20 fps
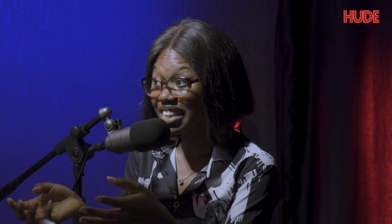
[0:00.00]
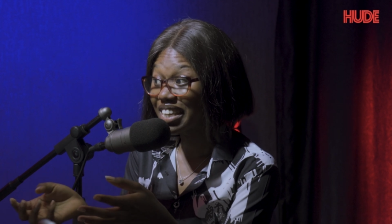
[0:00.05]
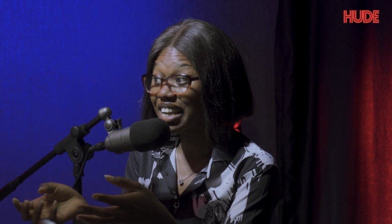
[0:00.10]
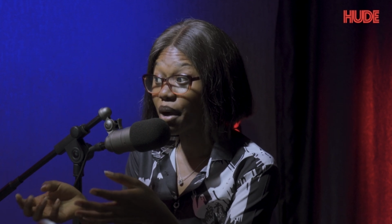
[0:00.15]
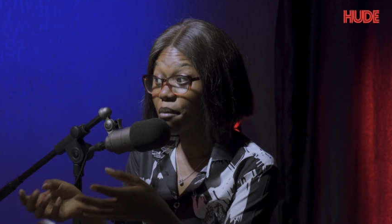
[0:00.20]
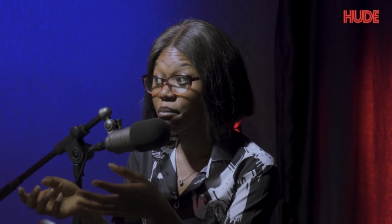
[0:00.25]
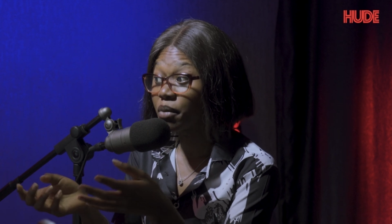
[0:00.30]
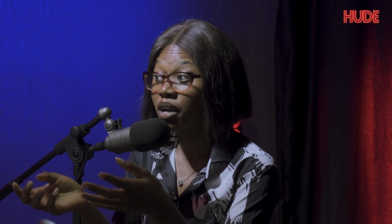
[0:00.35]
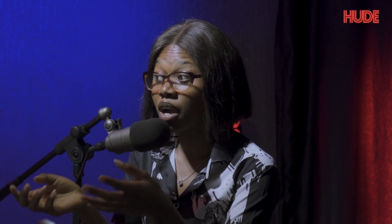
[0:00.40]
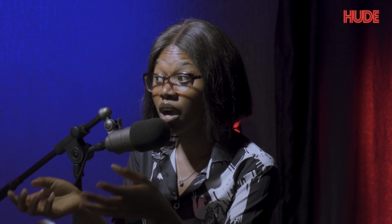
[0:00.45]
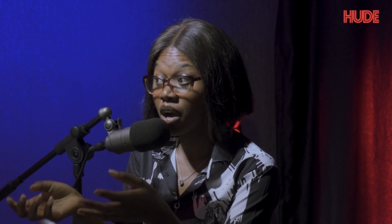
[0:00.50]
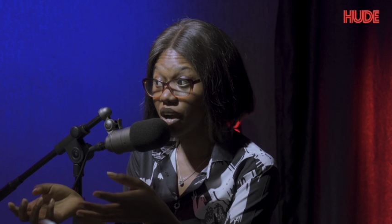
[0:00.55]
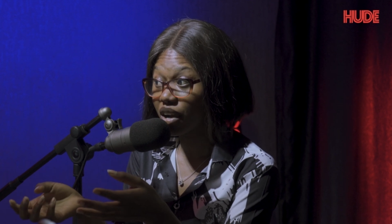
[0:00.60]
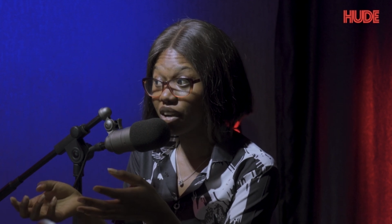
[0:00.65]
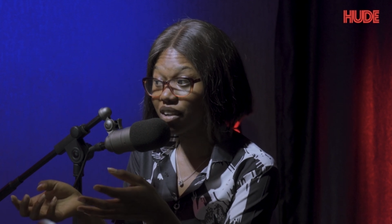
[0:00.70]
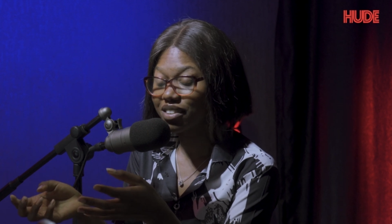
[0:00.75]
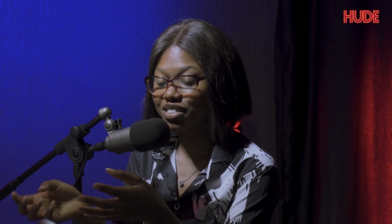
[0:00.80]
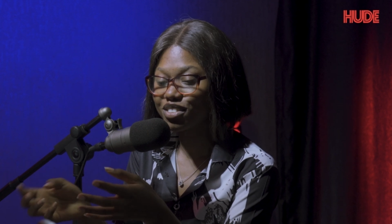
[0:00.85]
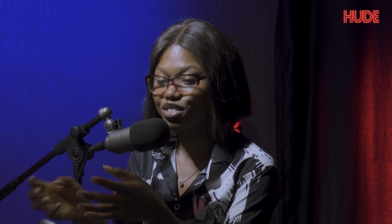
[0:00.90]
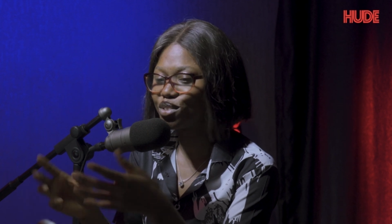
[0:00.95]
It can be
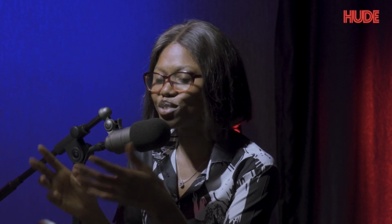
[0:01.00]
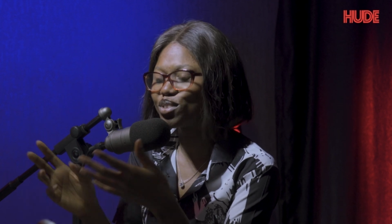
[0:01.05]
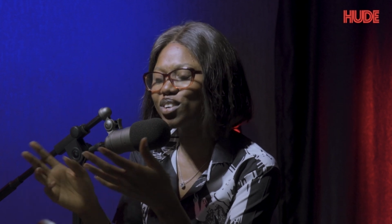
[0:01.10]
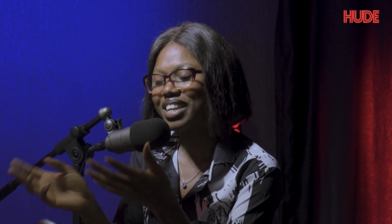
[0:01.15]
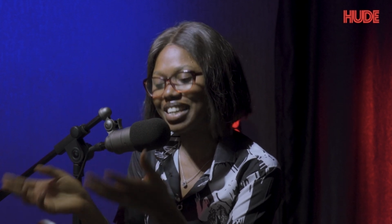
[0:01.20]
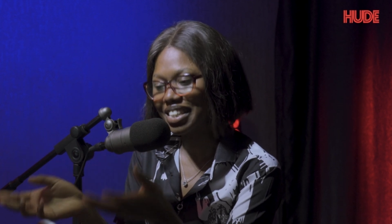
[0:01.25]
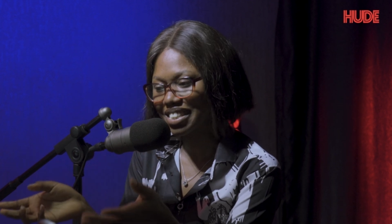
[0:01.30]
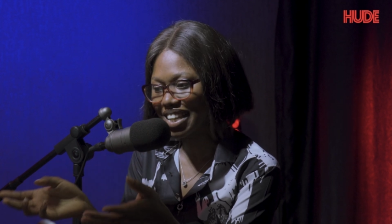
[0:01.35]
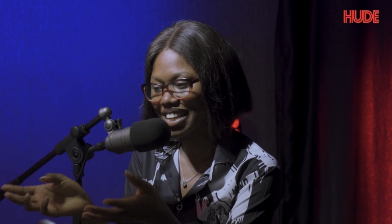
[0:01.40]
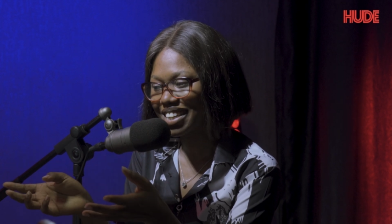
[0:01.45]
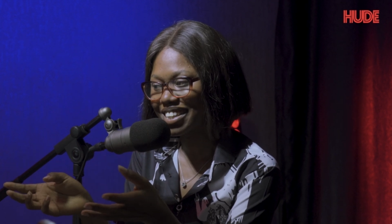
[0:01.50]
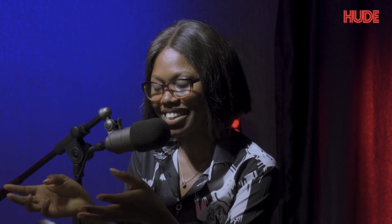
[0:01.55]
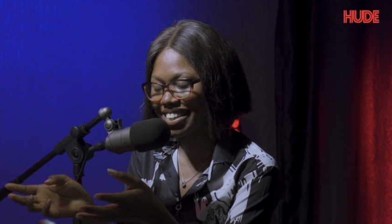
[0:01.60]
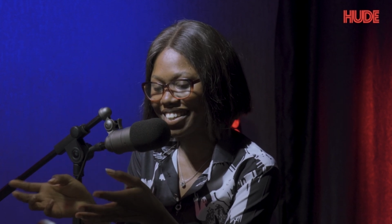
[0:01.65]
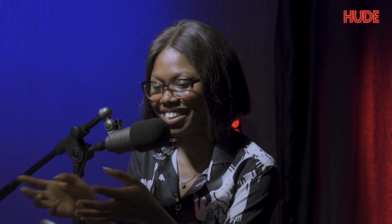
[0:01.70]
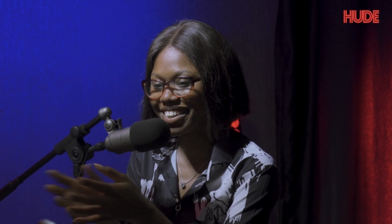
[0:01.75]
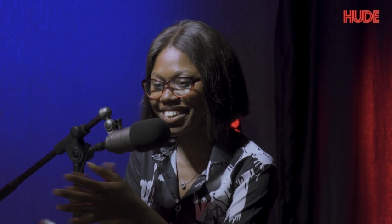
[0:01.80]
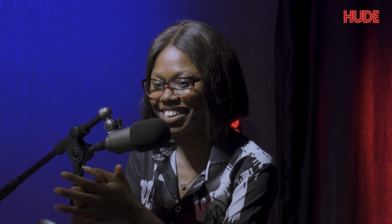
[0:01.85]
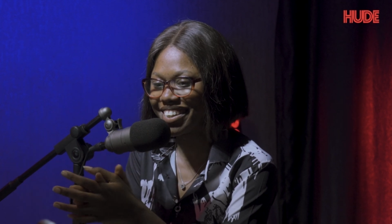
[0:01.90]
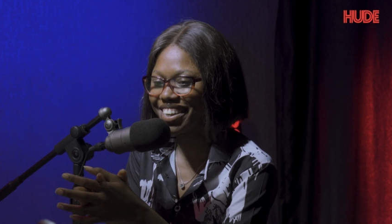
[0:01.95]
hard. No, not exactly.
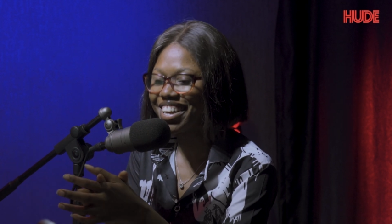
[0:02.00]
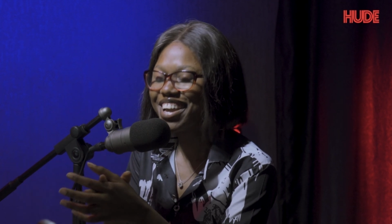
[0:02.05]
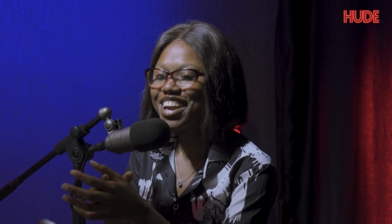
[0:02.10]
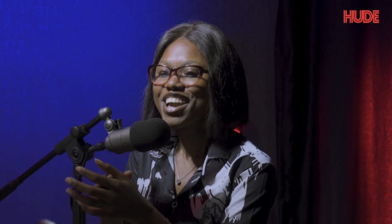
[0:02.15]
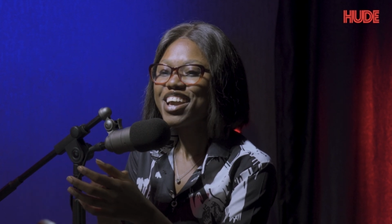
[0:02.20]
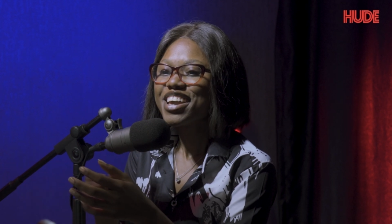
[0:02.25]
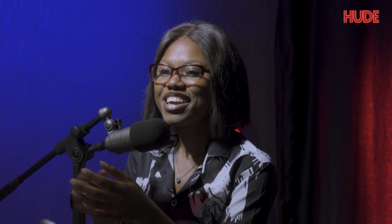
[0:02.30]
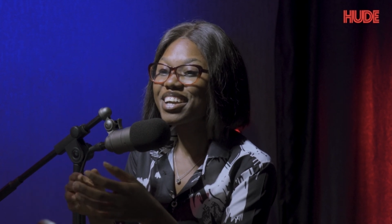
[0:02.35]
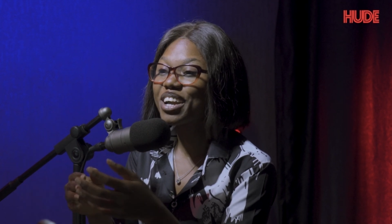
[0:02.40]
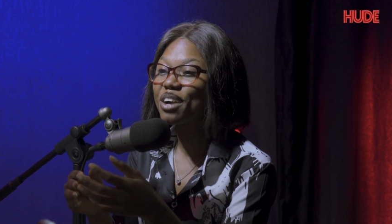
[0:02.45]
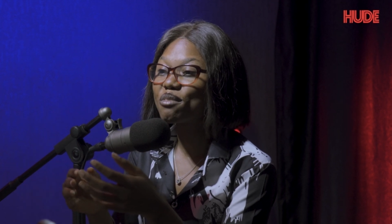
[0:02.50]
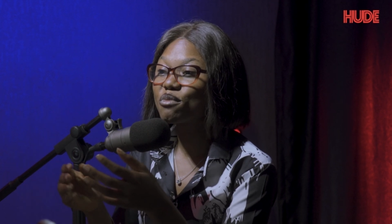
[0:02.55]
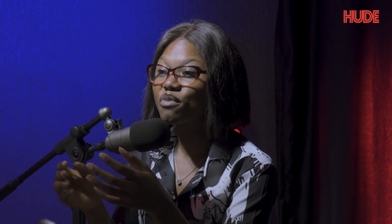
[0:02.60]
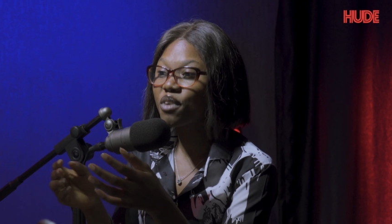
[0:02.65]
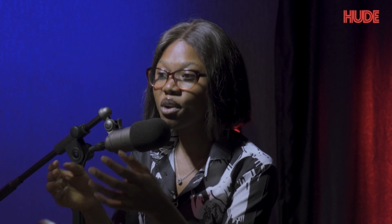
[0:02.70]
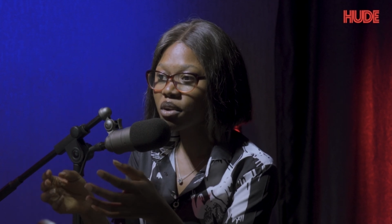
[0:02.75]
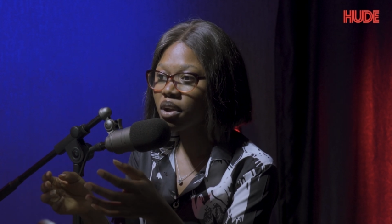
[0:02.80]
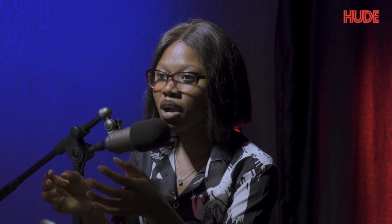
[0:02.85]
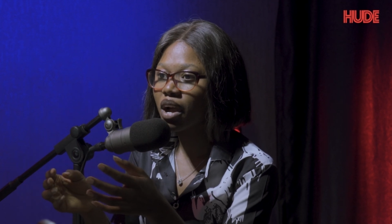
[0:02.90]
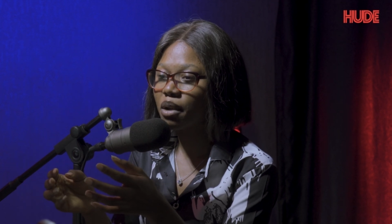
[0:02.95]
It can be
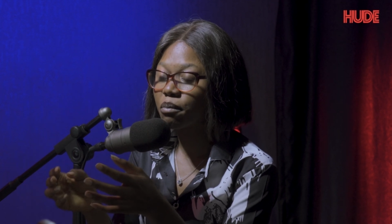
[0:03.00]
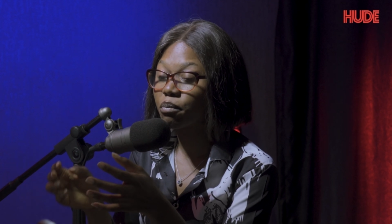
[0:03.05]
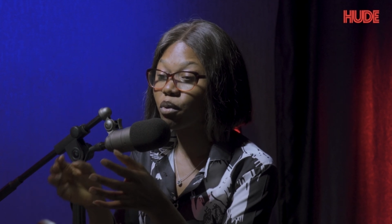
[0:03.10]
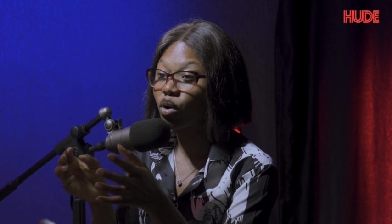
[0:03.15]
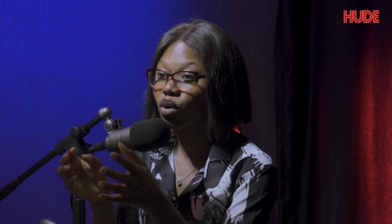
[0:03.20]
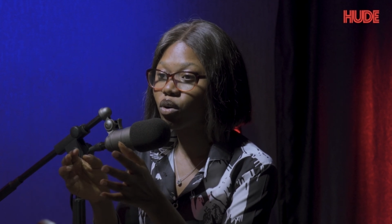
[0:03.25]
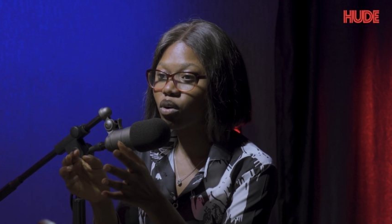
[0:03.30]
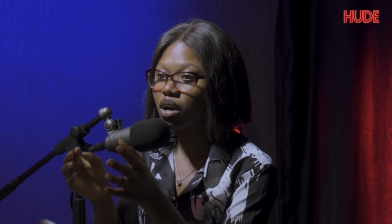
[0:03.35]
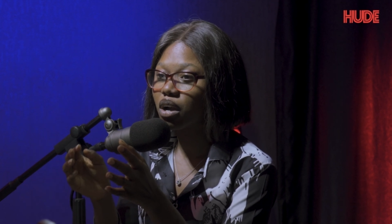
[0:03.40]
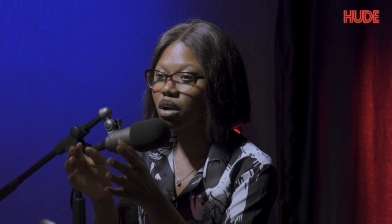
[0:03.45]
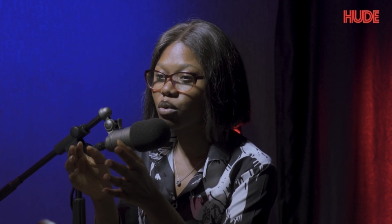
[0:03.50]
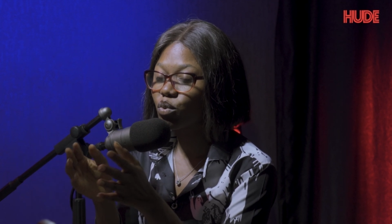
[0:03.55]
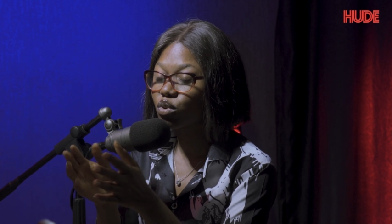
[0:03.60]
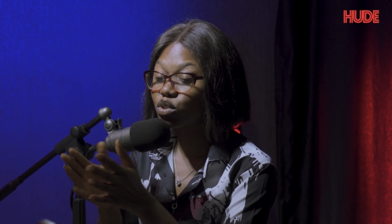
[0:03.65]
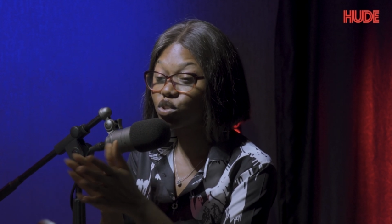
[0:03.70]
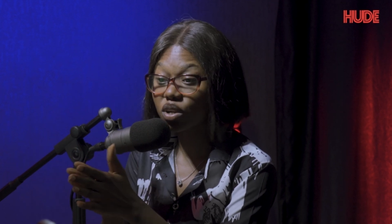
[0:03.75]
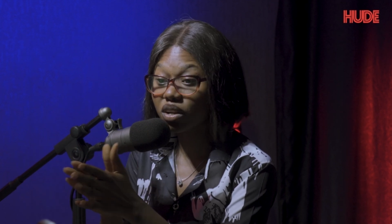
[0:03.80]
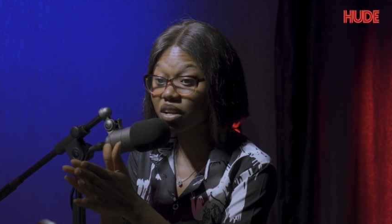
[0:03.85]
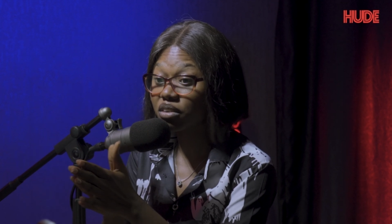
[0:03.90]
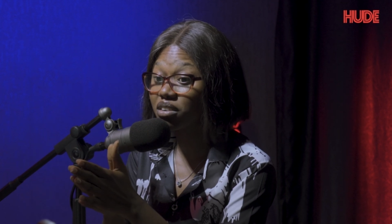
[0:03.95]
very hard, but
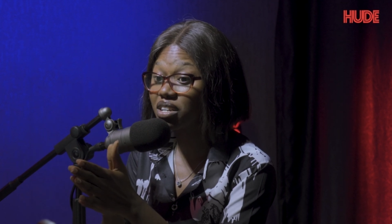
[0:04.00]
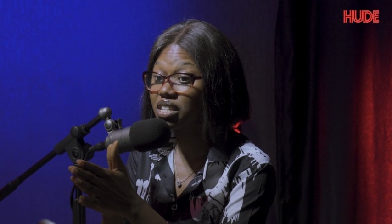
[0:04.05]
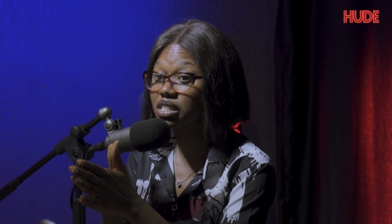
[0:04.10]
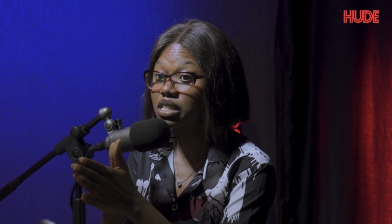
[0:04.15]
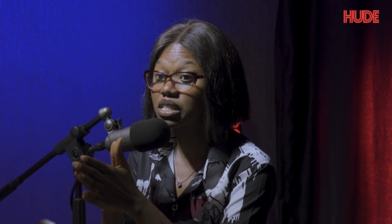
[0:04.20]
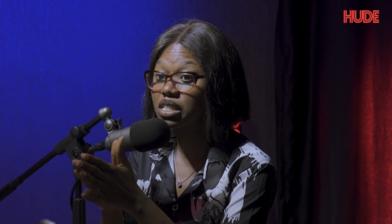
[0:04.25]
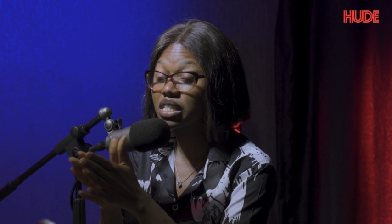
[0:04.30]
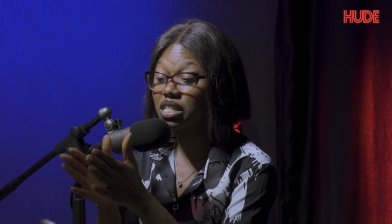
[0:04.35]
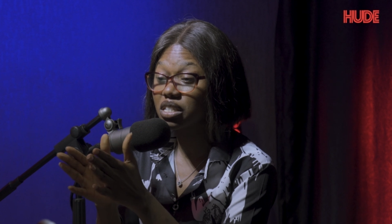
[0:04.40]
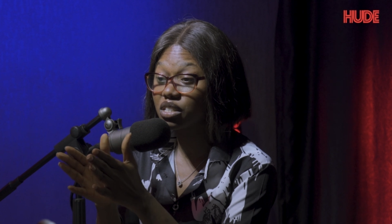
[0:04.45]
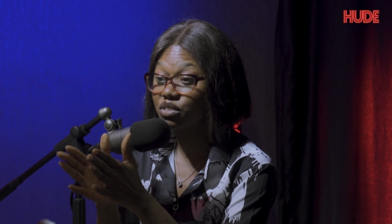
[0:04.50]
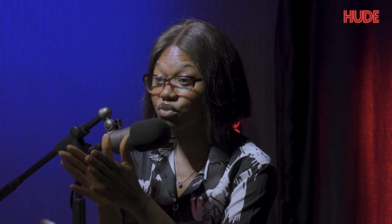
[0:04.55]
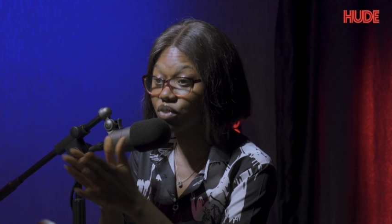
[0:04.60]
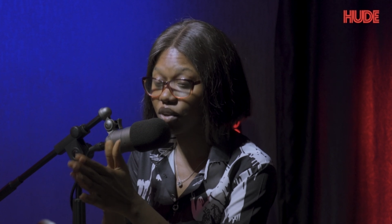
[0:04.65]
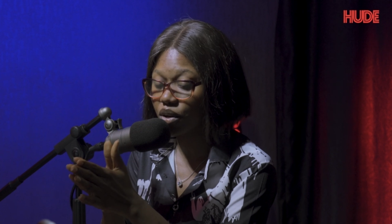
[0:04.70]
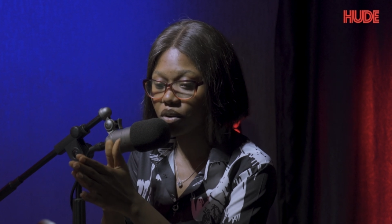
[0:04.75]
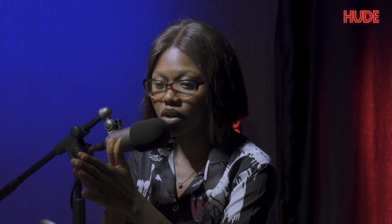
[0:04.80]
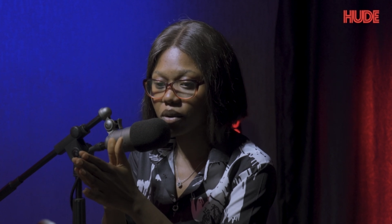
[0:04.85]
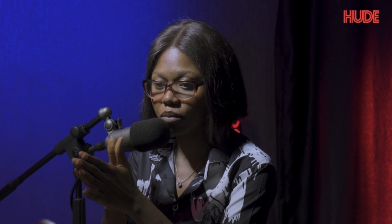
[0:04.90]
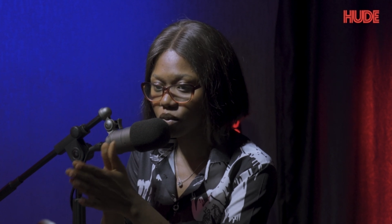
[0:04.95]
tolerance is
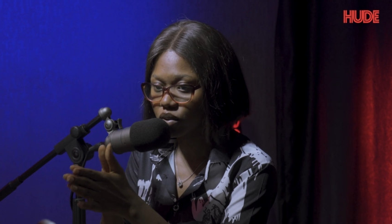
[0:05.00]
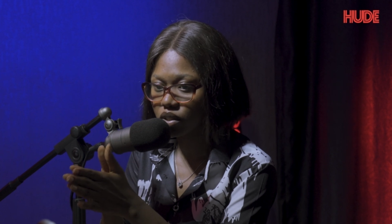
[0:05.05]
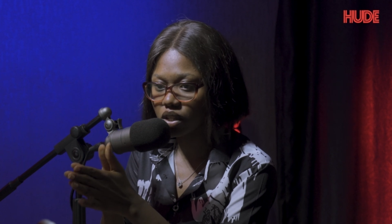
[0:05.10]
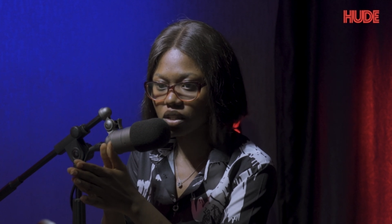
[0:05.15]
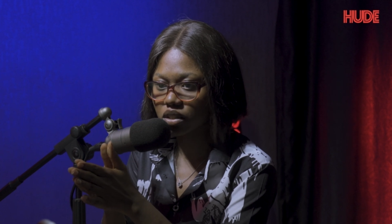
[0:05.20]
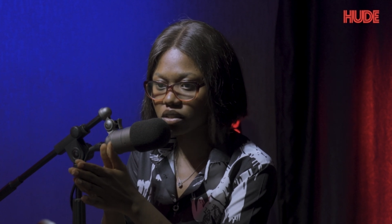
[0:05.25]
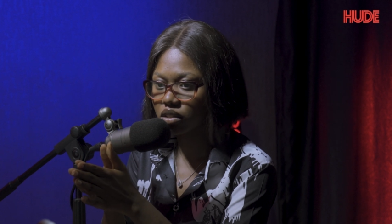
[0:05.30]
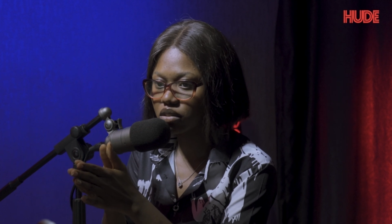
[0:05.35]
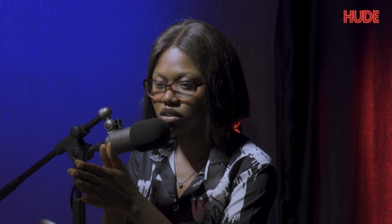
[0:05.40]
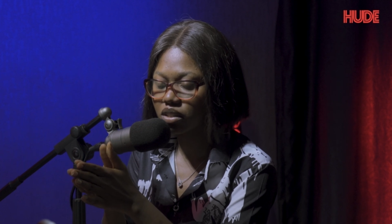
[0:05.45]
very important.